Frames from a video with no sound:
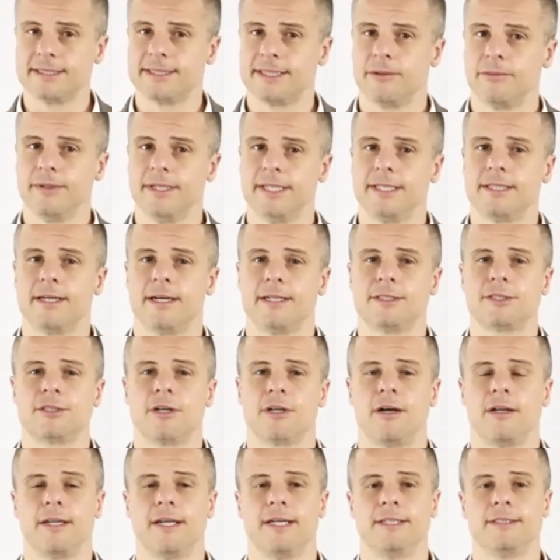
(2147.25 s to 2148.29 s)
that we touched
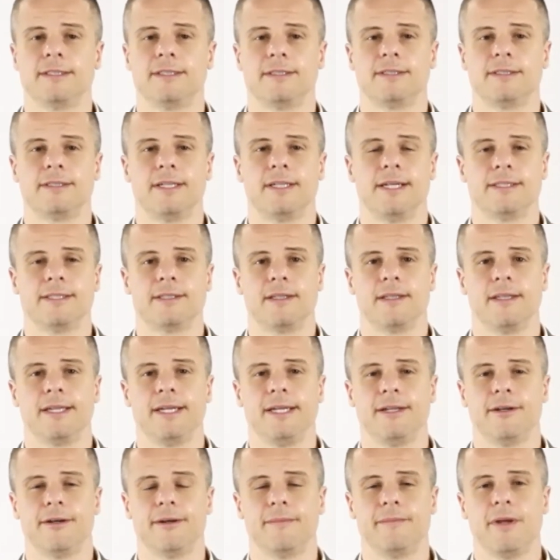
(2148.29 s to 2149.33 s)
on as a
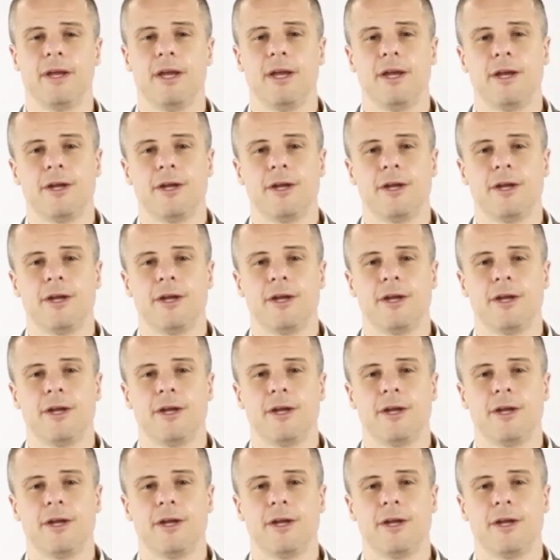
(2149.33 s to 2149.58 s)
leader,